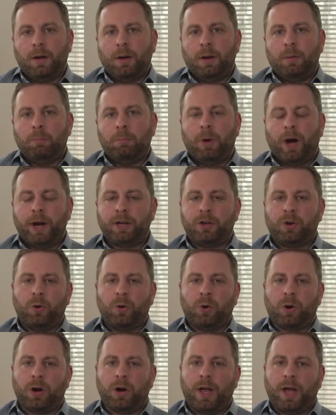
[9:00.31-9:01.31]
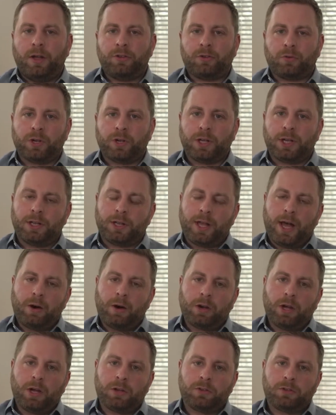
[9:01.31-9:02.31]
Mindcore has really
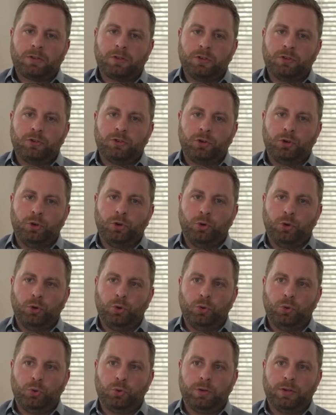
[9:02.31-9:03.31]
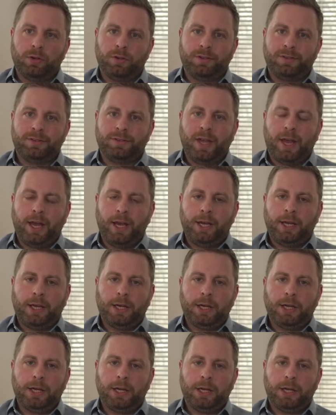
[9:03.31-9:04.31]
allowed us to
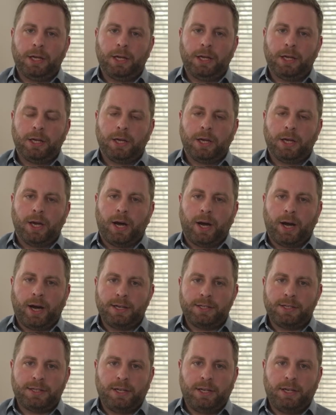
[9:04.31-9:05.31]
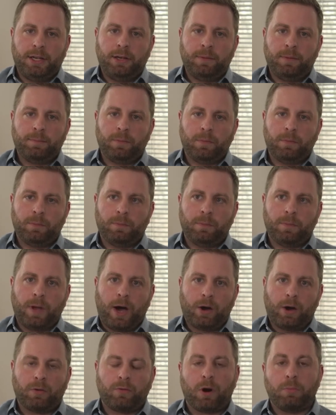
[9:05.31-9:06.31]
take IT
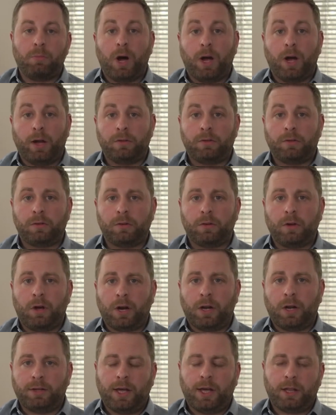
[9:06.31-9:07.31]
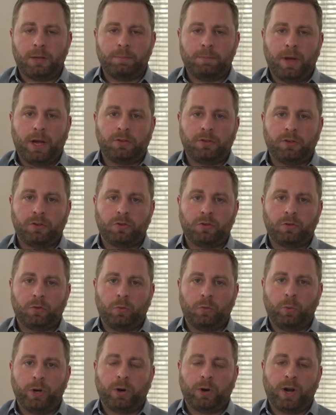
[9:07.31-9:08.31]
out of our minds. On a daily basis,
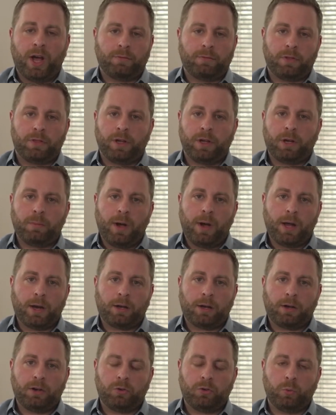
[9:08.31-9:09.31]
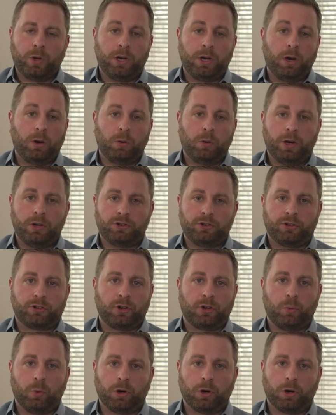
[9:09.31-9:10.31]
we don't have to think about it because we know it's just
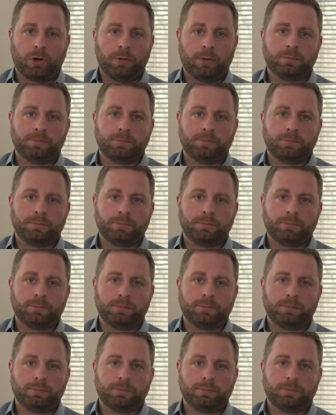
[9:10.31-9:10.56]
going to work.